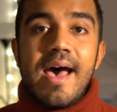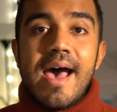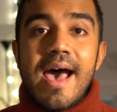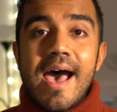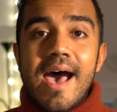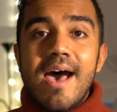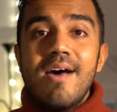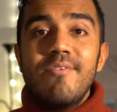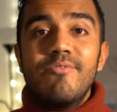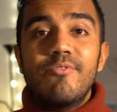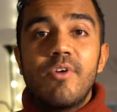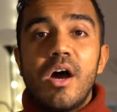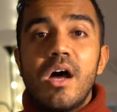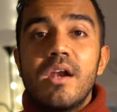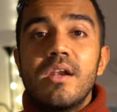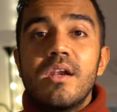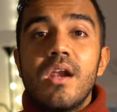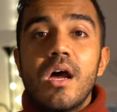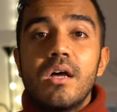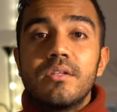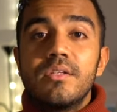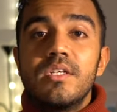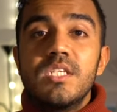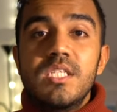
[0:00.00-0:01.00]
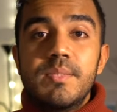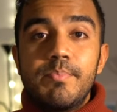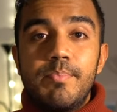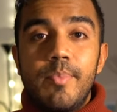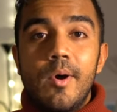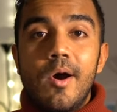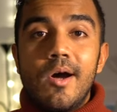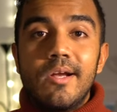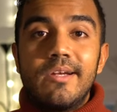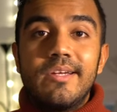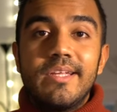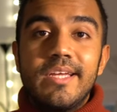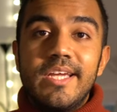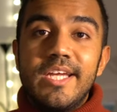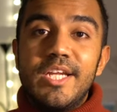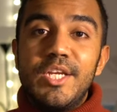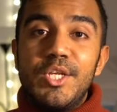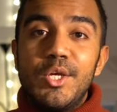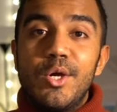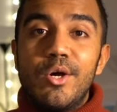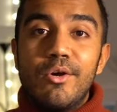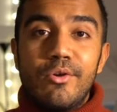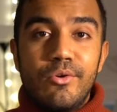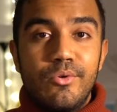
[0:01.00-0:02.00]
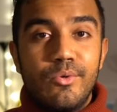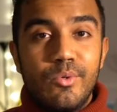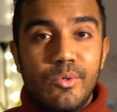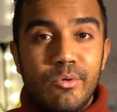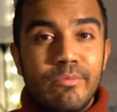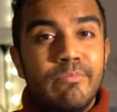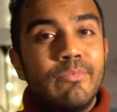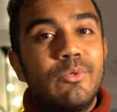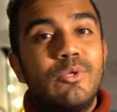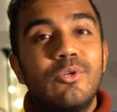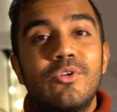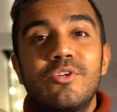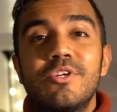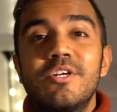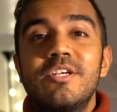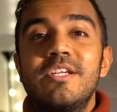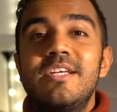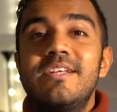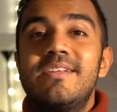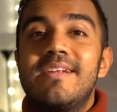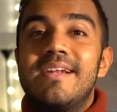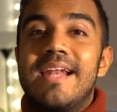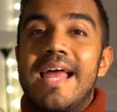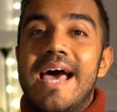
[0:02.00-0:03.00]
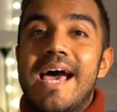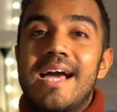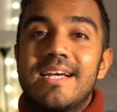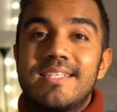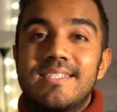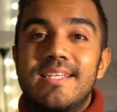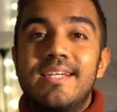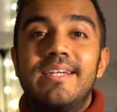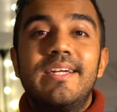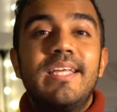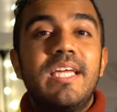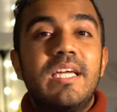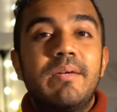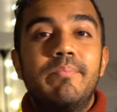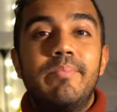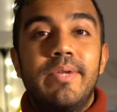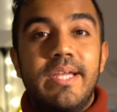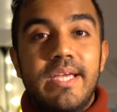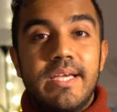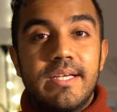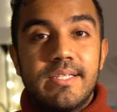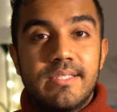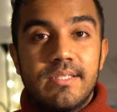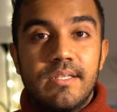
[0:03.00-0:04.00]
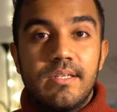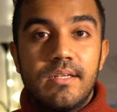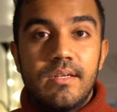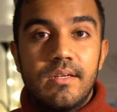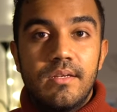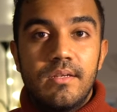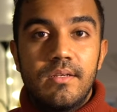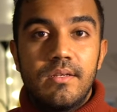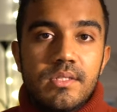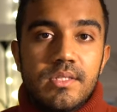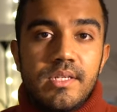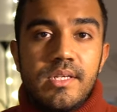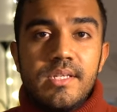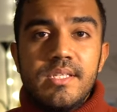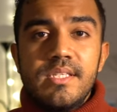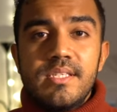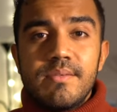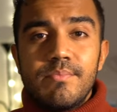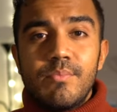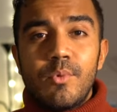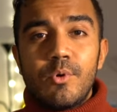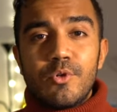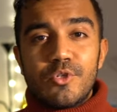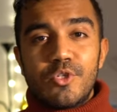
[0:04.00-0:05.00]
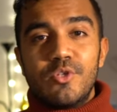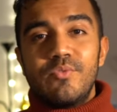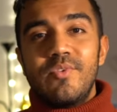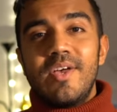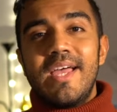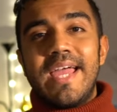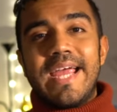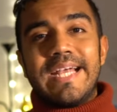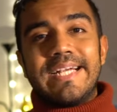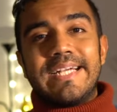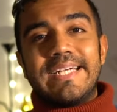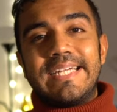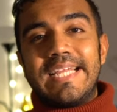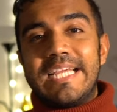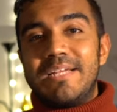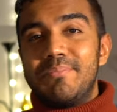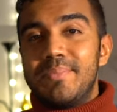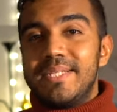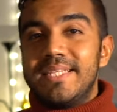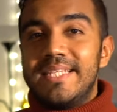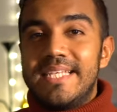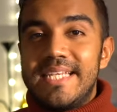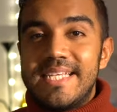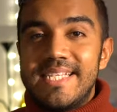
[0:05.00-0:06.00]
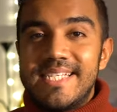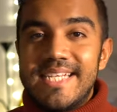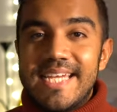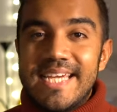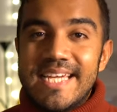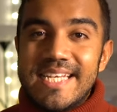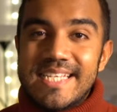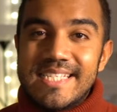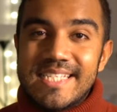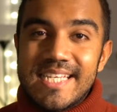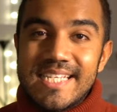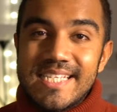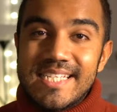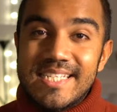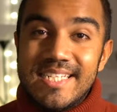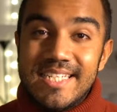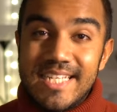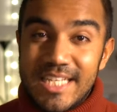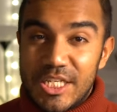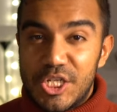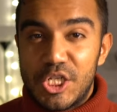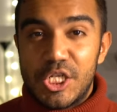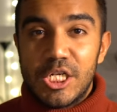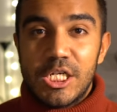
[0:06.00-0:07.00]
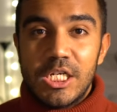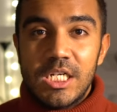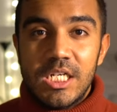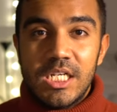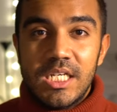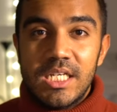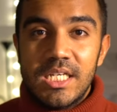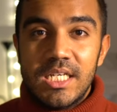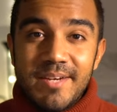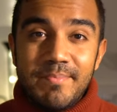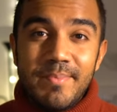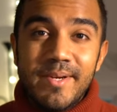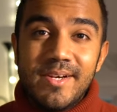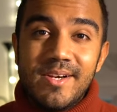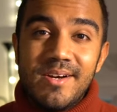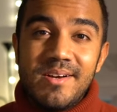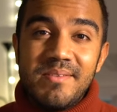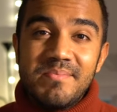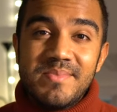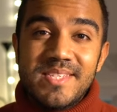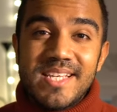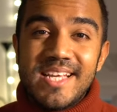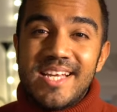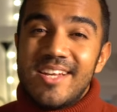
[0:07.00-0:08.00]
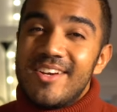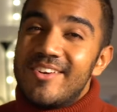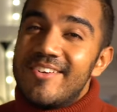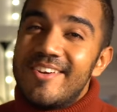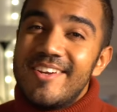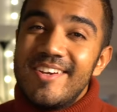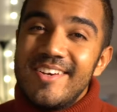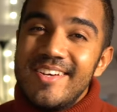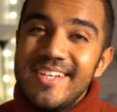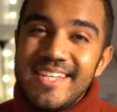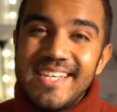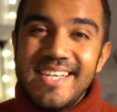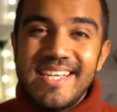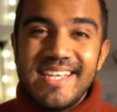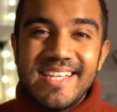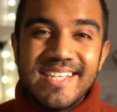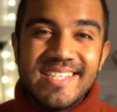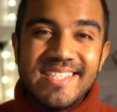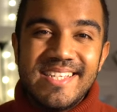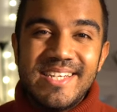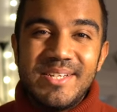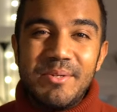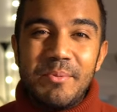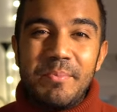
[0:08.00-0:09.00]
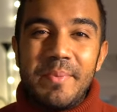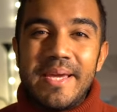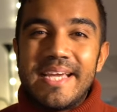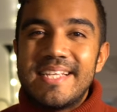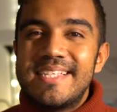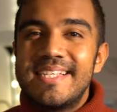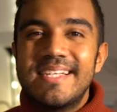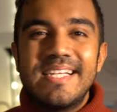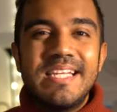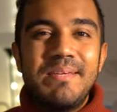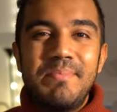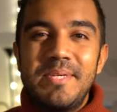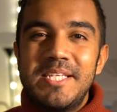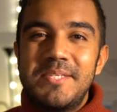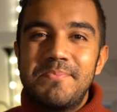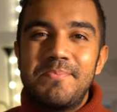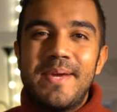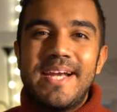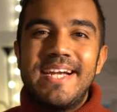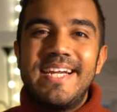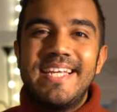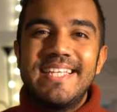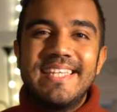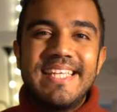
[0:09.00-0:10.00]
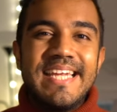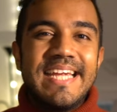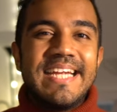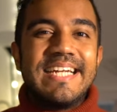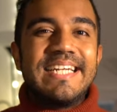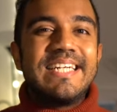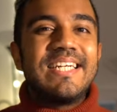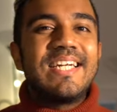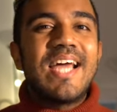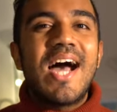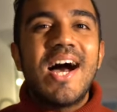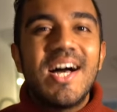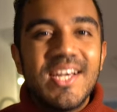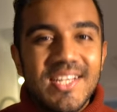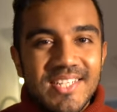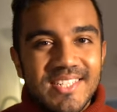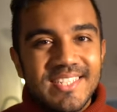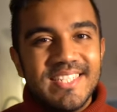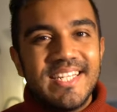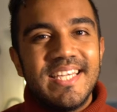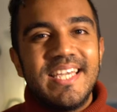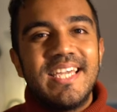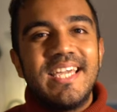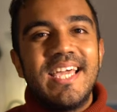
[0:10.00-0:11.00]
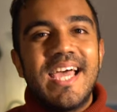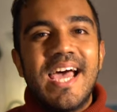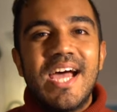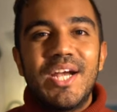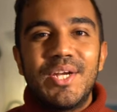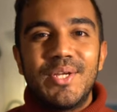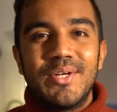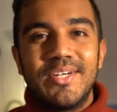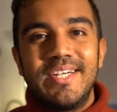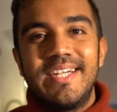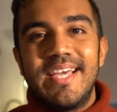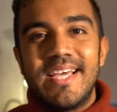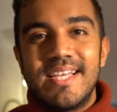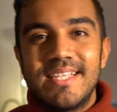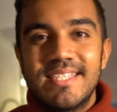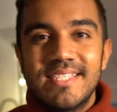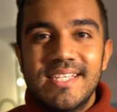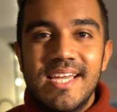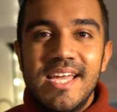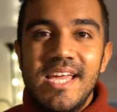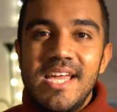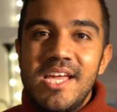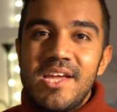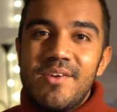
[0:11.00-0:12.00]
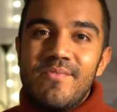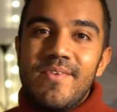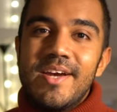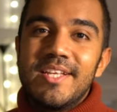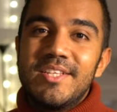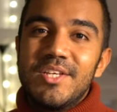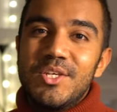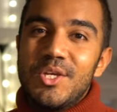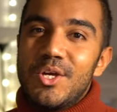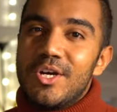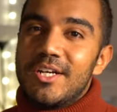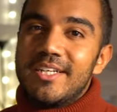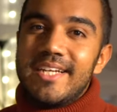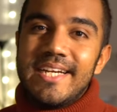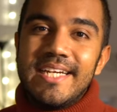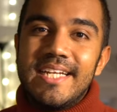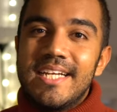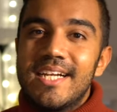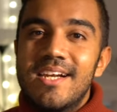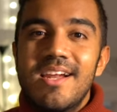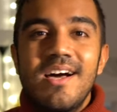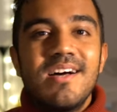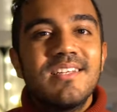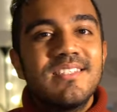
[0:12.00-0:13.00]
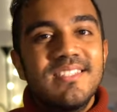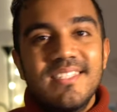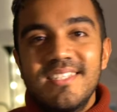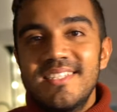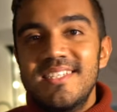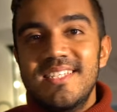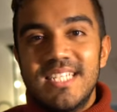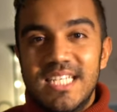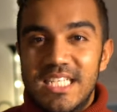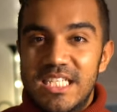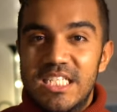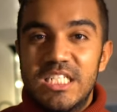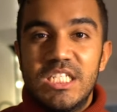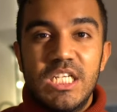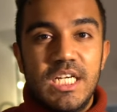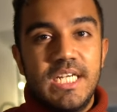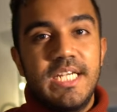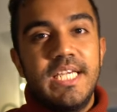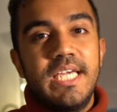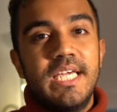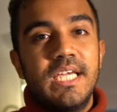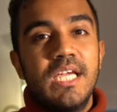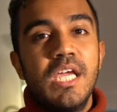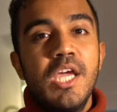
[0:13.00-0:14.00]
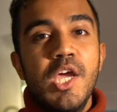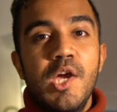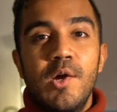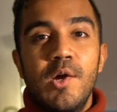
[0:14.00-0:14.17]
Have another spot in your room to really relax and take breaks in. Since most of our entertainment these days is digital, it becomes really easy to basically be spending the entire day at your desk, whether you're attending classes, studying,